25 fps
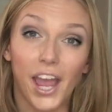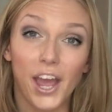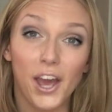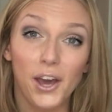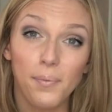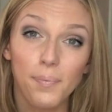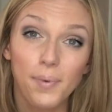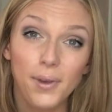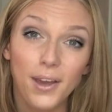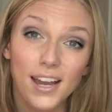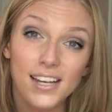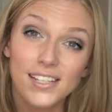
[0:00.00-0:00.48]
I
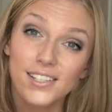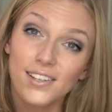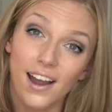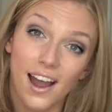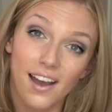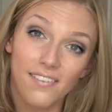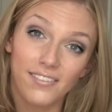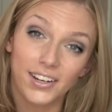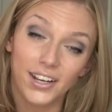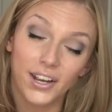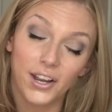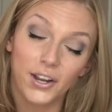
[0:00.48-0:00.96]
hope you guys
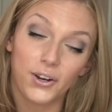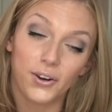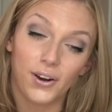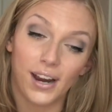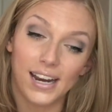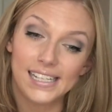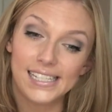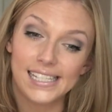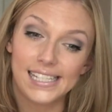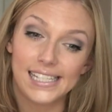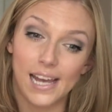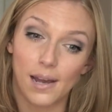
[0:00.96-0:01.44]
are having a
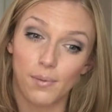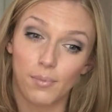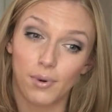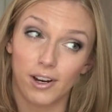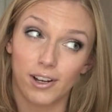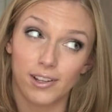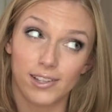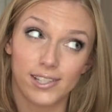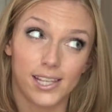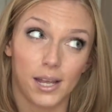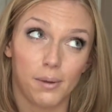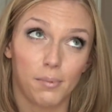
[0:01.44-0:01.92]
great
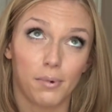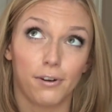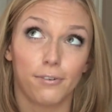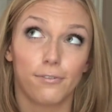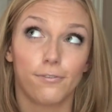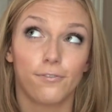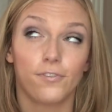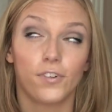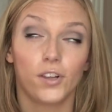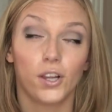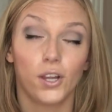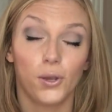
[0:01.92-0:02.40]
summer. The summer
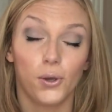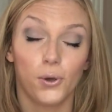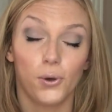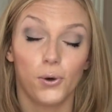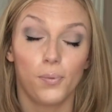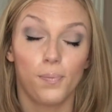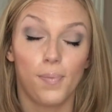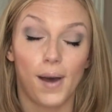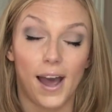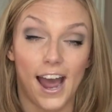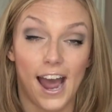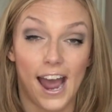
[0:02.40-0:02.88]

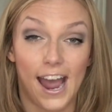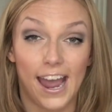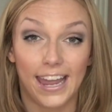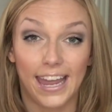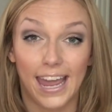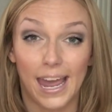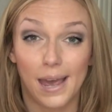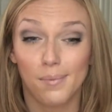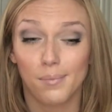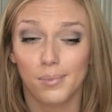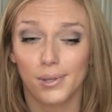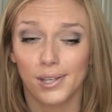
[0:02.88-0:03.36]
flew by. I
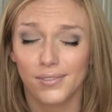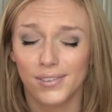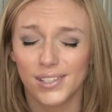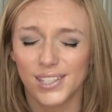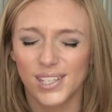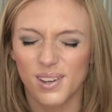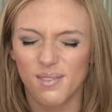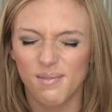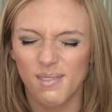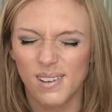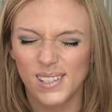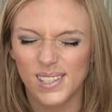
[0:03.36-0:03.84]
can't believe
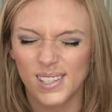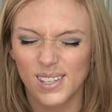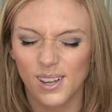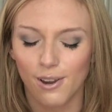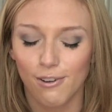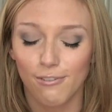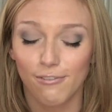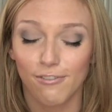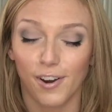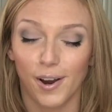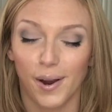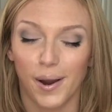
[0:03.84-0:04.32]
it's almost
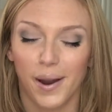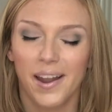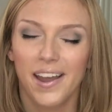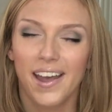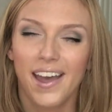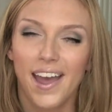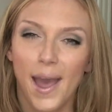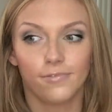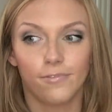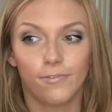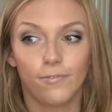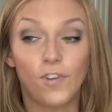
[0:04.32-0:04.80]
over.
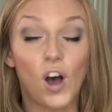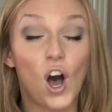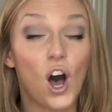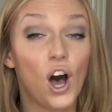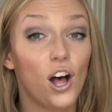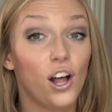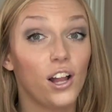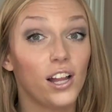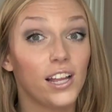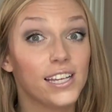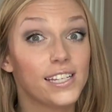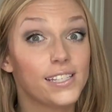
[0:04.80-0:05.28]

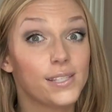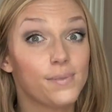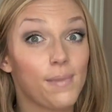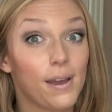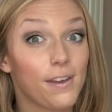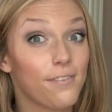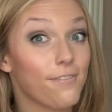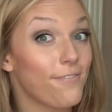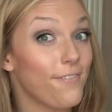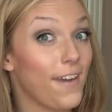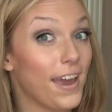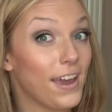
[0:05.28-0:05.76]
Fall is
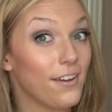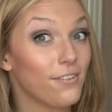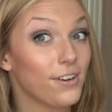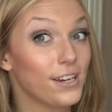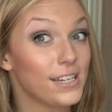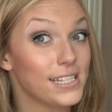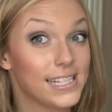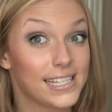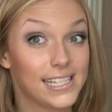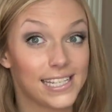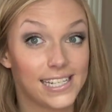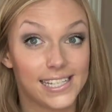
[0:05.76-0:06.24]
my
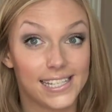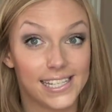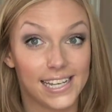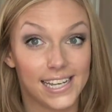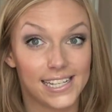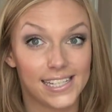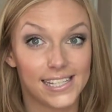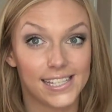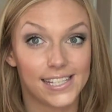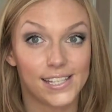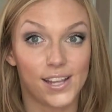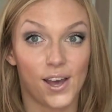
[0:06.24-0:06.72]
favorite
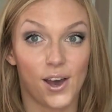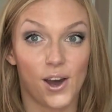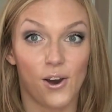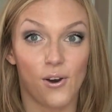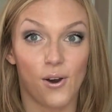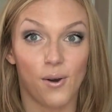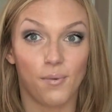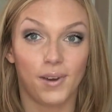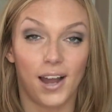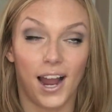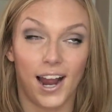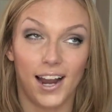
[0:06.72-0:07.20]
season, so
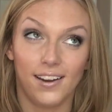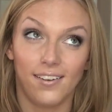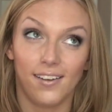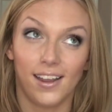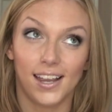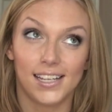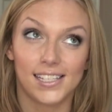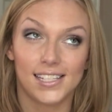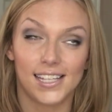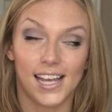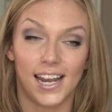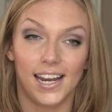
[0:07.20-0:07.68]
I'm kind
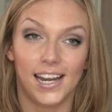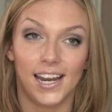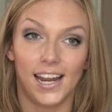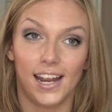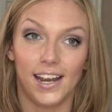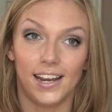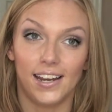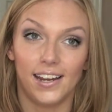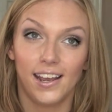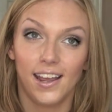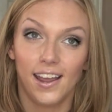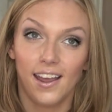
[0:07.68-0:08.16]
of
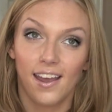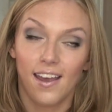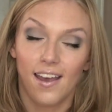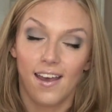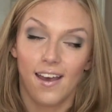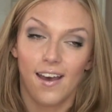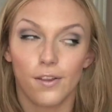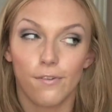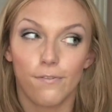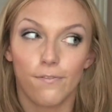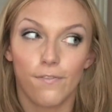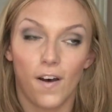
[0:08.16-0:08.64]
excited.
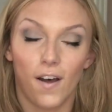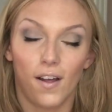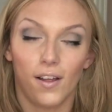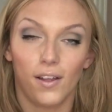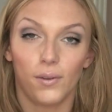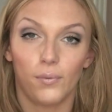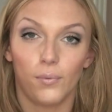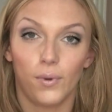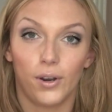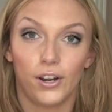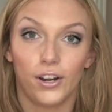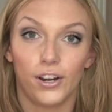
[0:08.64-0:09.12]
In the
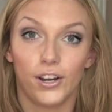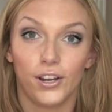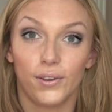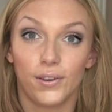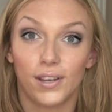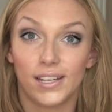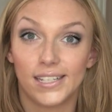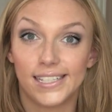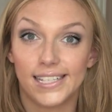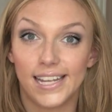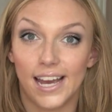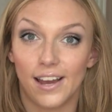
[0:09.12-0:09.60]
fall and winter,
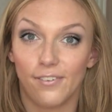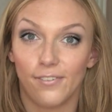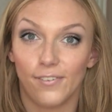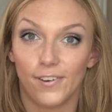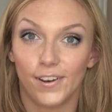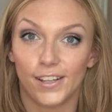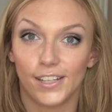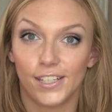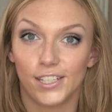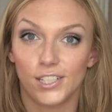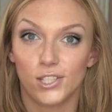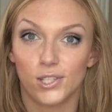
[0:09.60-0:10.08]
you can
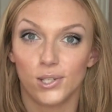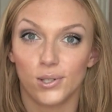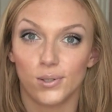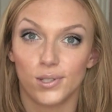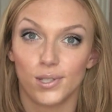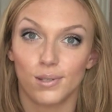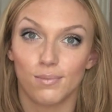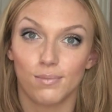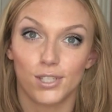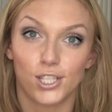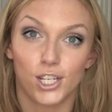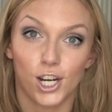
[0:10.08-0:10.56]
definitely
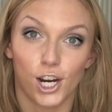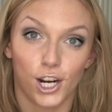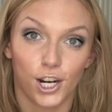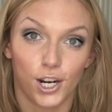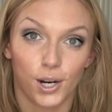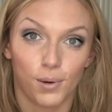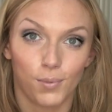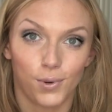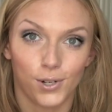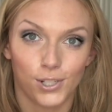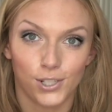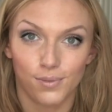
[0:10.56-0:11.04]
do some
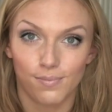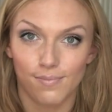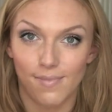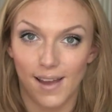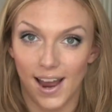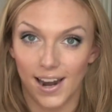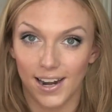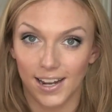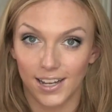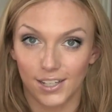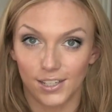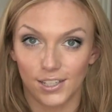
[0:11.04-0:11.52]
darker, more
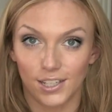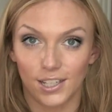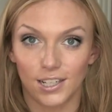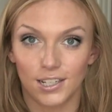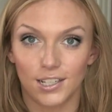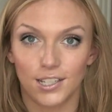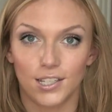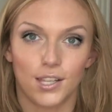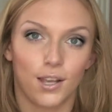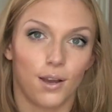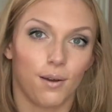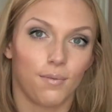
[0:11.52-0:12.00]
dramatic
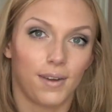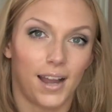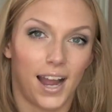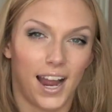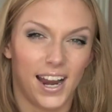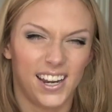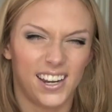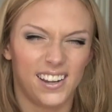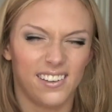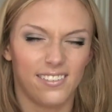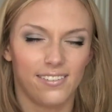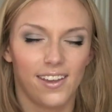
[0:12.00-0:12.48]
looks, so I'm
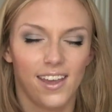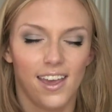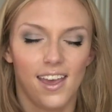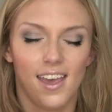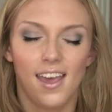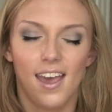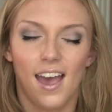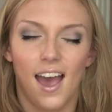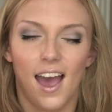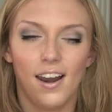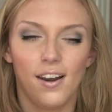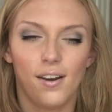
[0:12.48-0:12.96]
kind of,
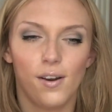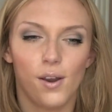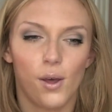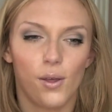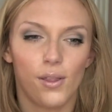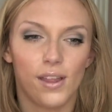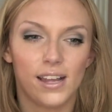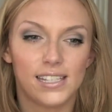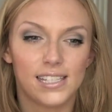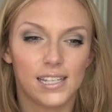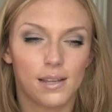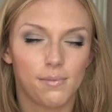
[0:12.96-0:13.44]
I don't
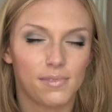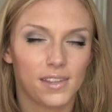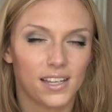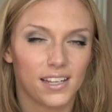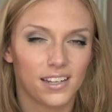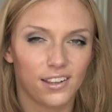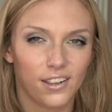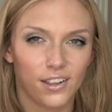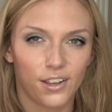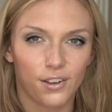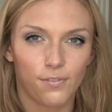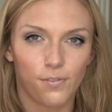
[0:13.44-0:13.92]
know, that's
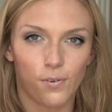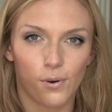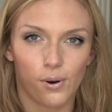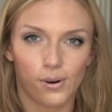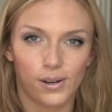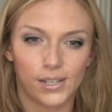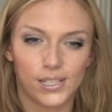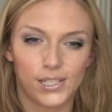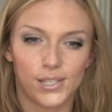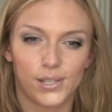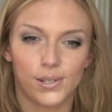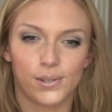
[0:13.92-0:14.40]
something to look
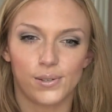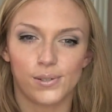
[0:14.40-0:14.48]
forward